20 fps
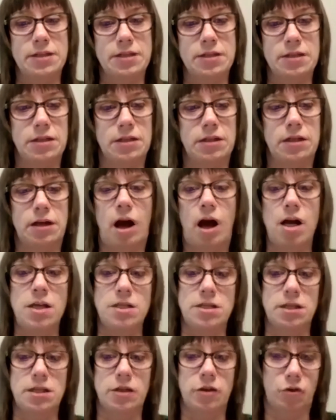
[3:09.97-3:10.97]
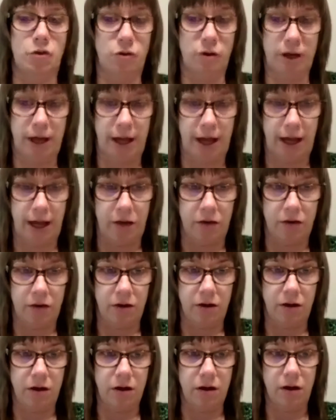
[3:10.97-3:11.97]
the content
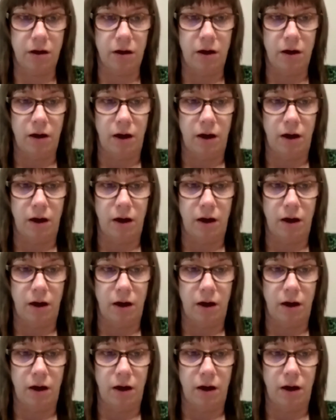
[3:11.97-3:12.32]
creator.